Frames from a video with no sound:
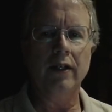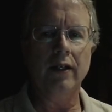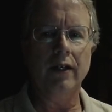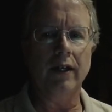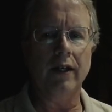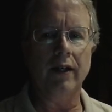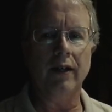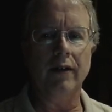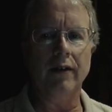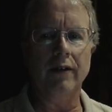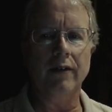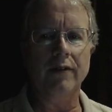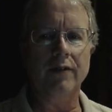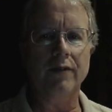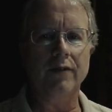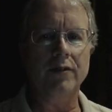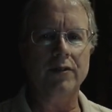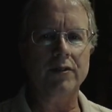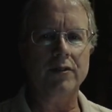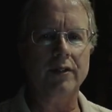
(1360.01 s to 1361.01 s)

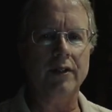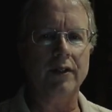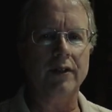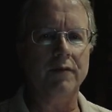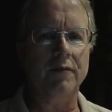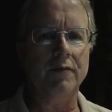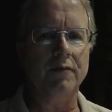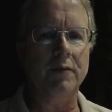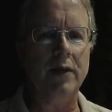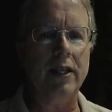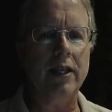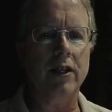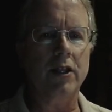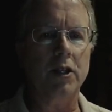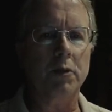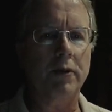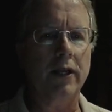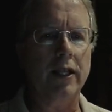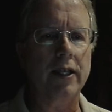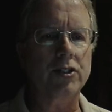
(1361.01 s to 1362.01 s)
many
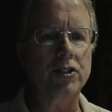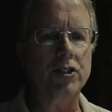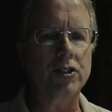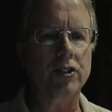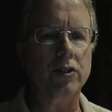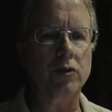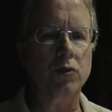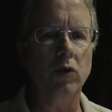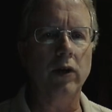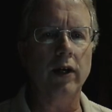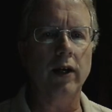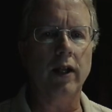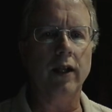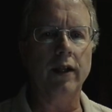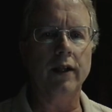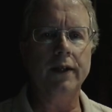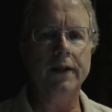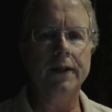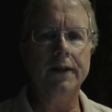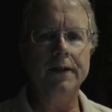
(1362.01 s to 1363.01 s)
other places as well.